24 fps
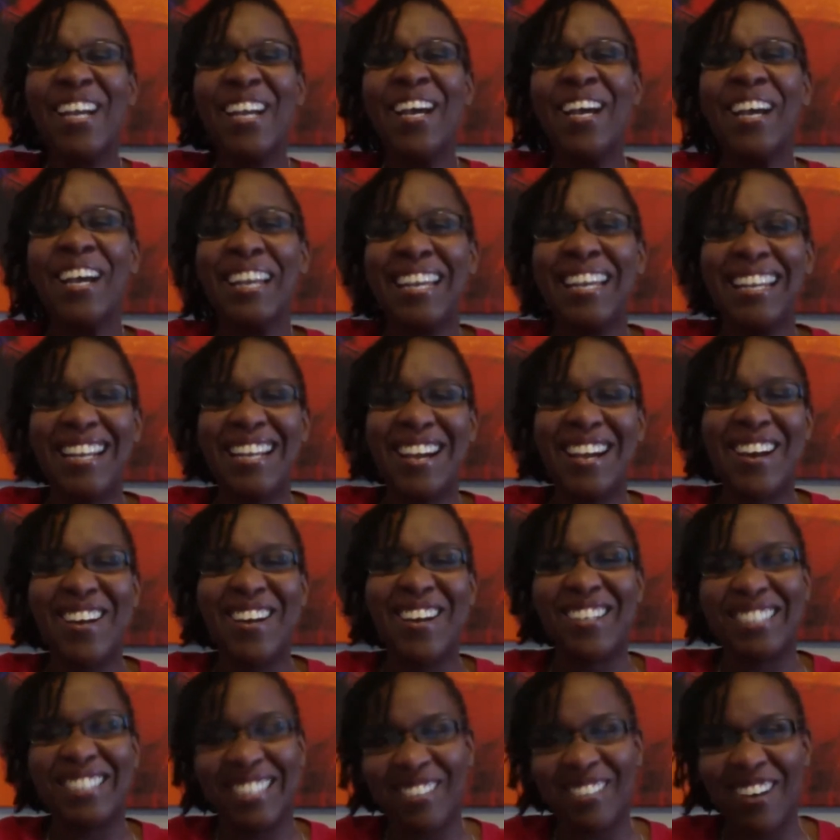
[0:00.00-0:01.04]
you
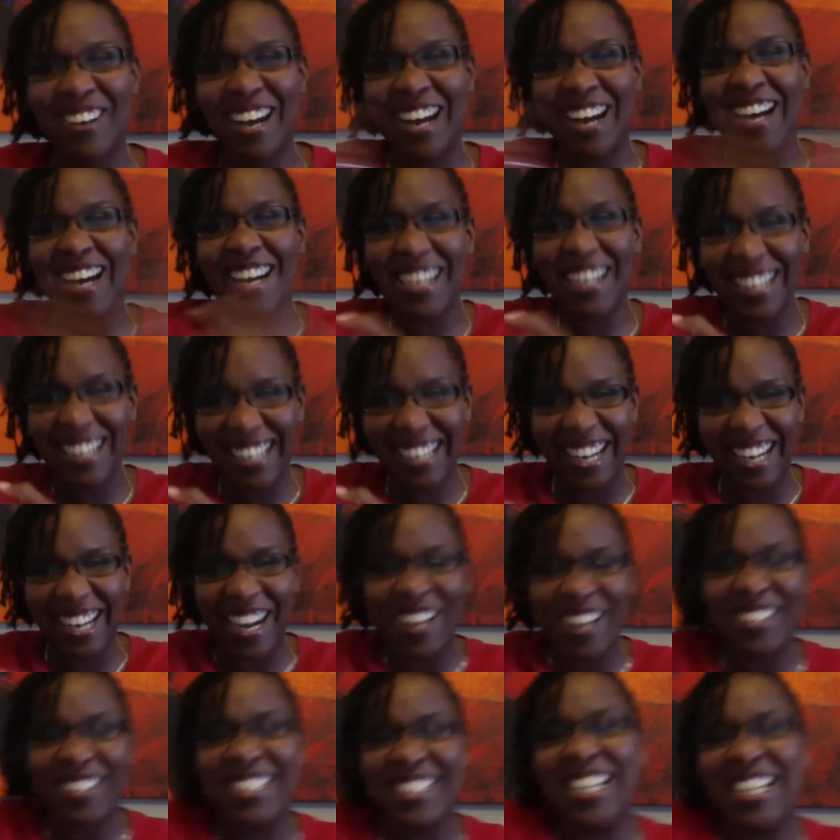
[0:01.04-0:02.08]
know, to a hug, you
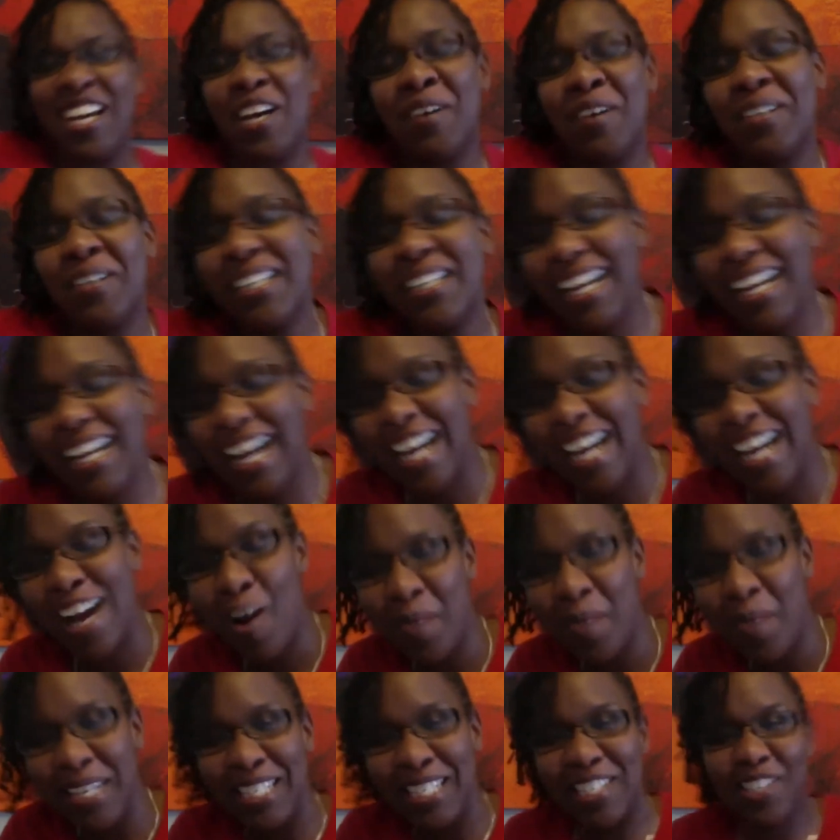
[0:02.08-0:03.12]
know, so I
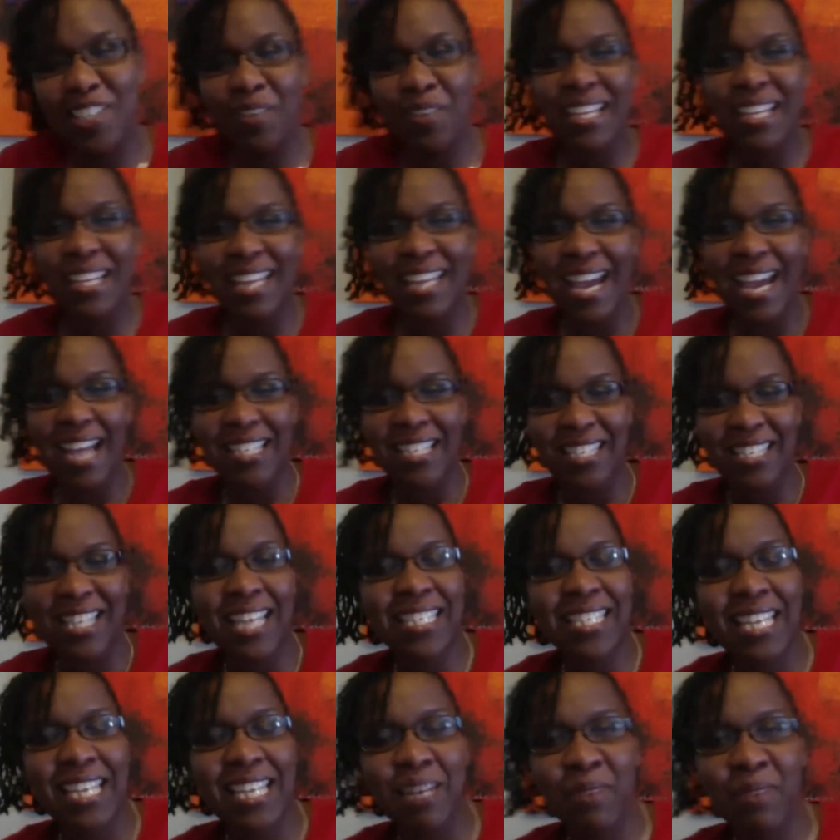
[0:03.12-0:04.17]
always enjoy that. So
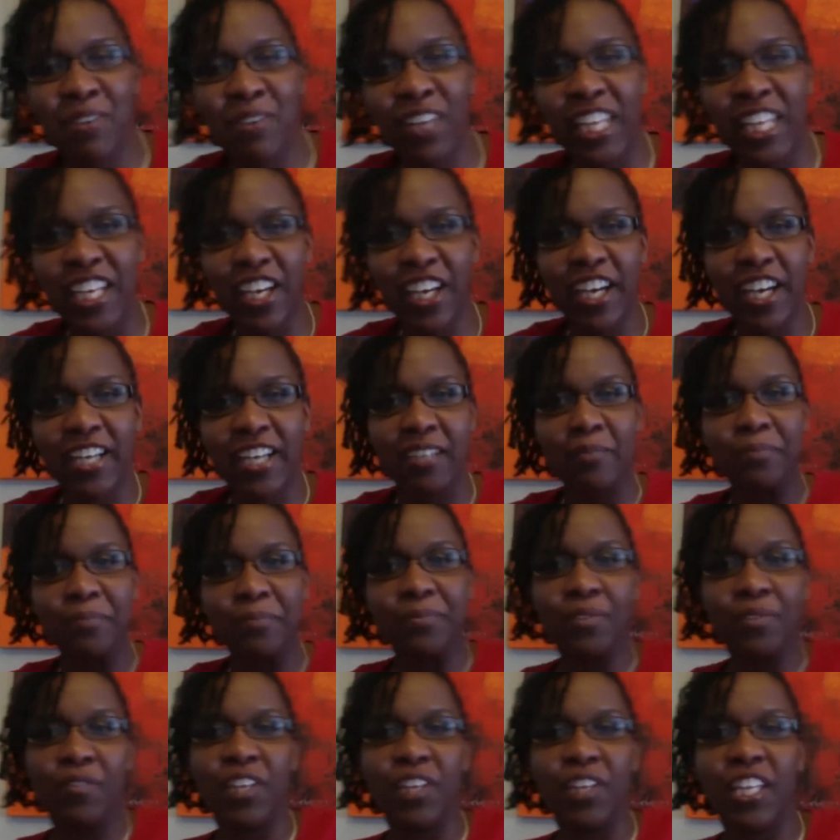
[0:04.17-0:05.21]
that's going to be really good,
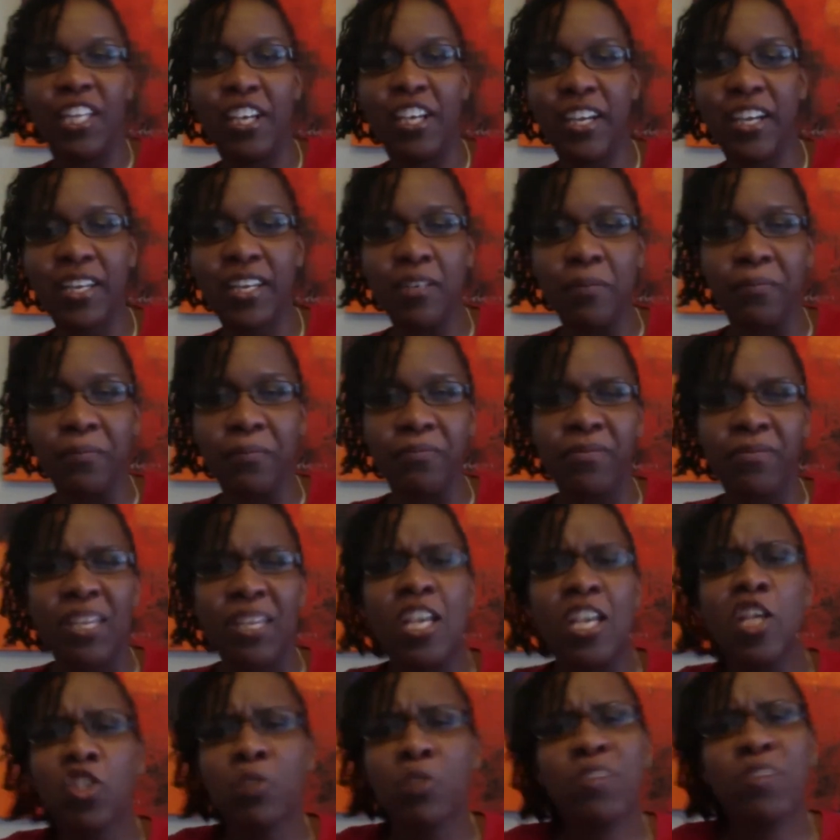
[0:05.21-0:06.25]
really good.
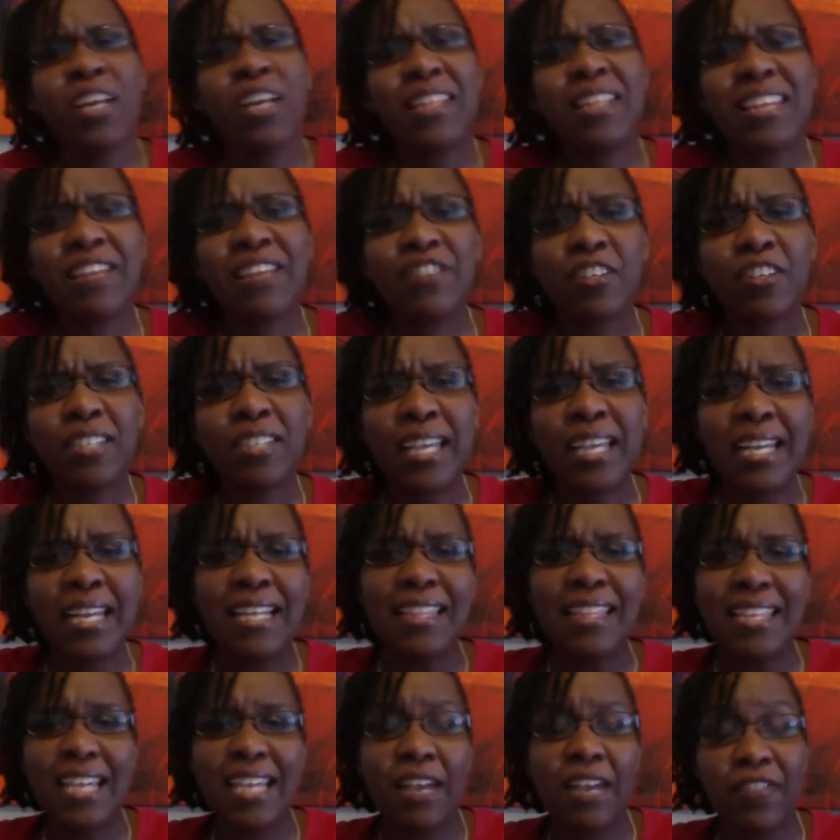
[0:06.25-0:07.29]
So I'm trying to think if there's
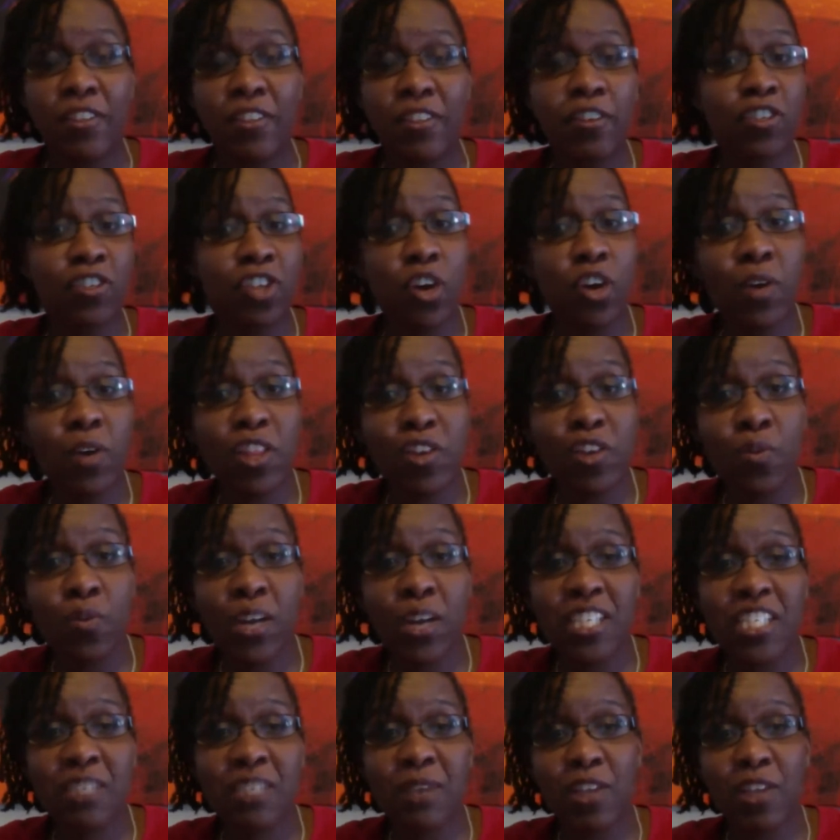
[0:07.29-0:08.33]
anything else. If there's no other
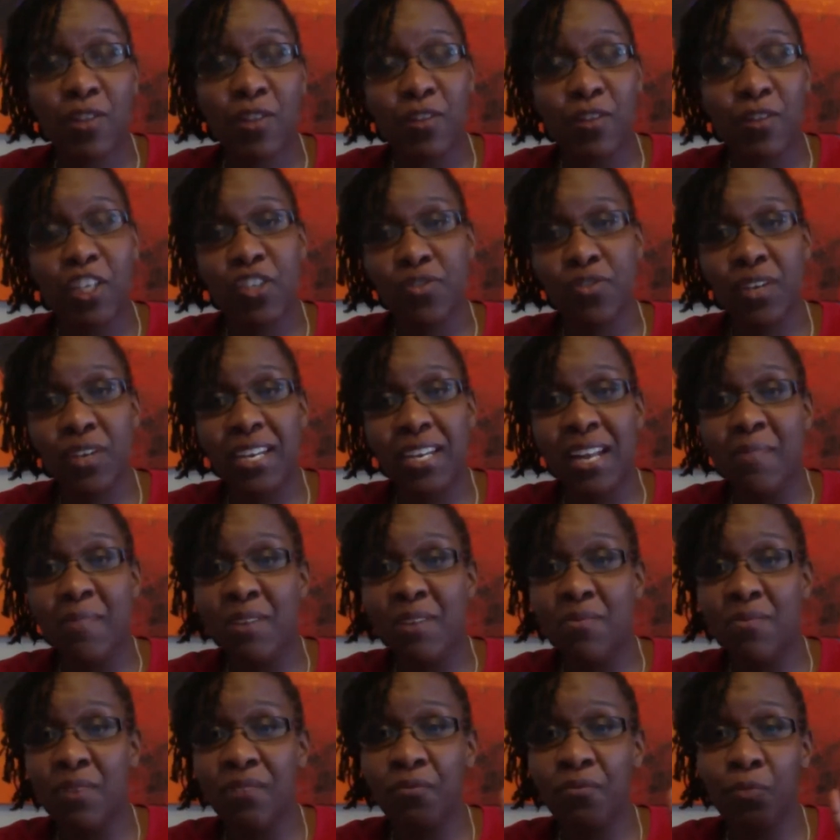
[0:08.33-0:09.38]
questions about the retreat, I
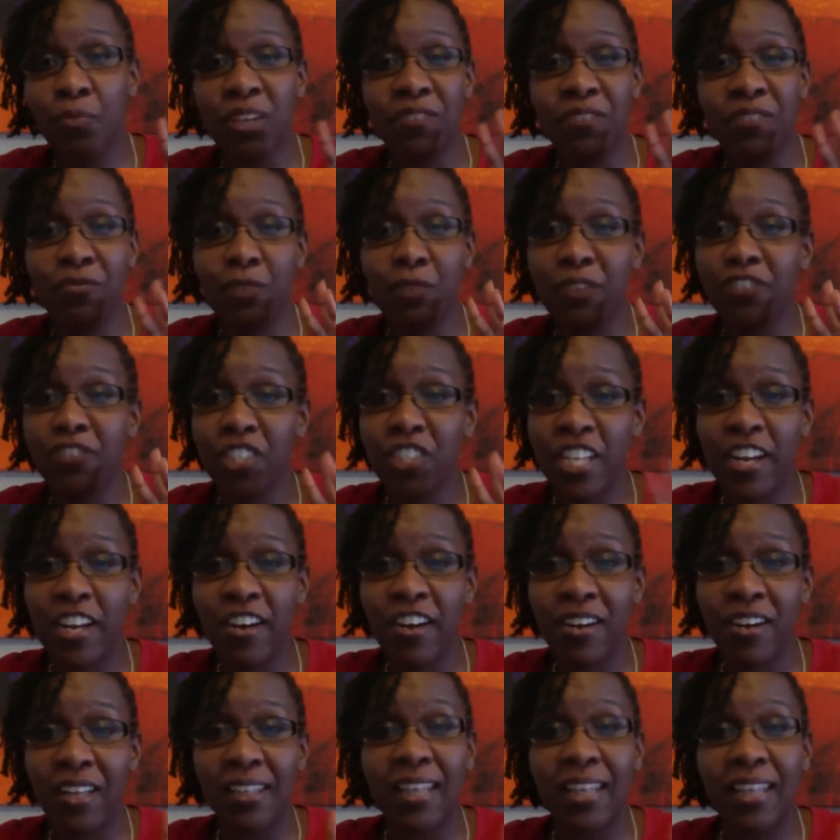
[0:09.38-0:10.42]
mean, we've
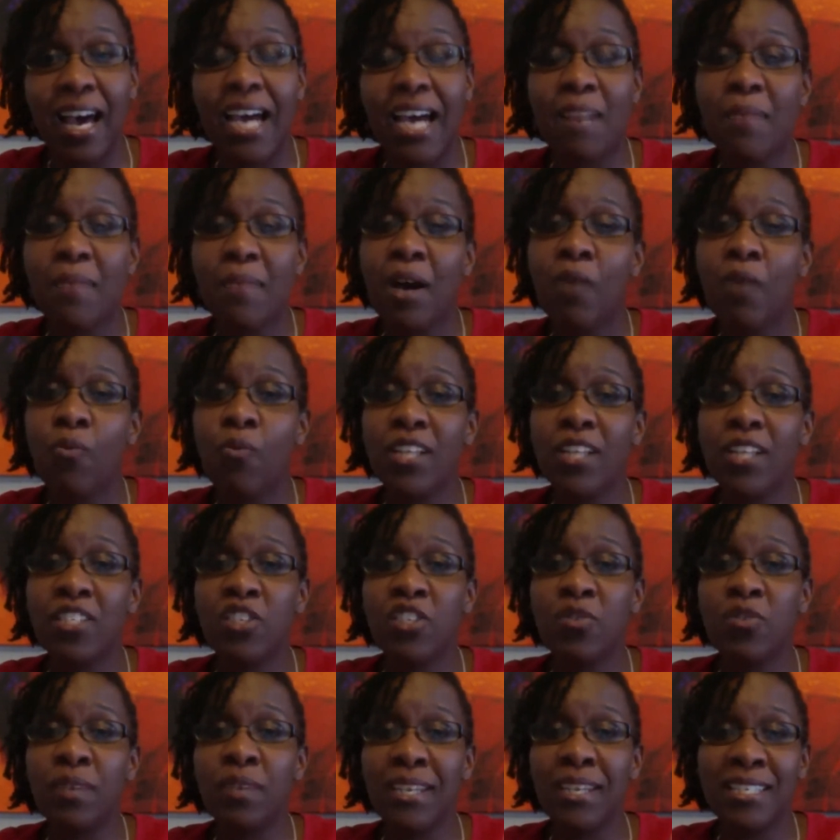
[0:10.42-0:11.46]
shared a lot about what
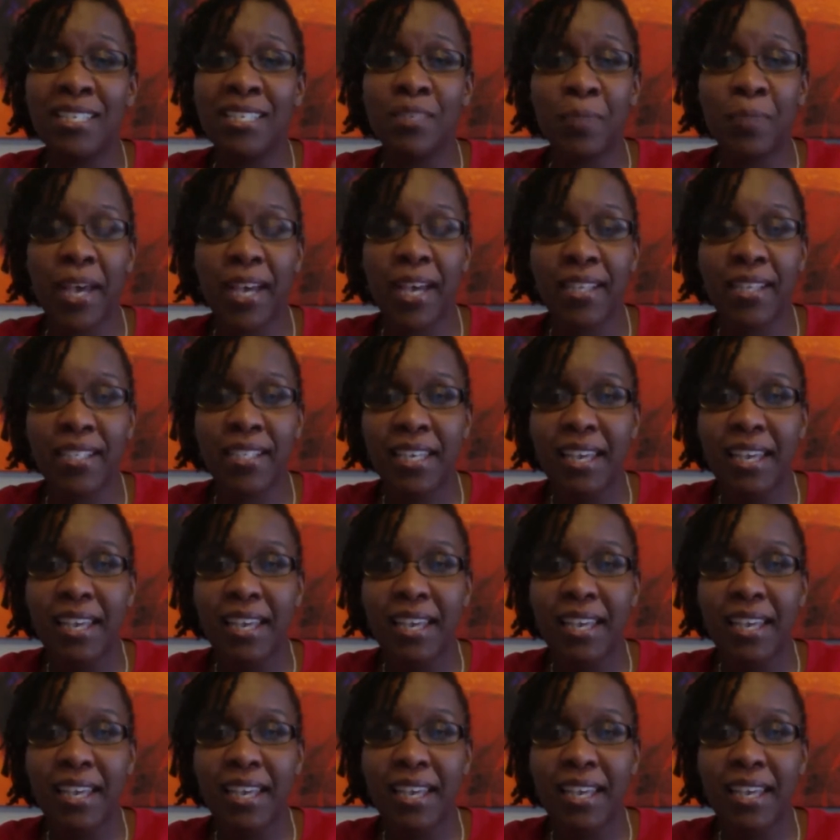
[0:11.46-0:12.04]
to expect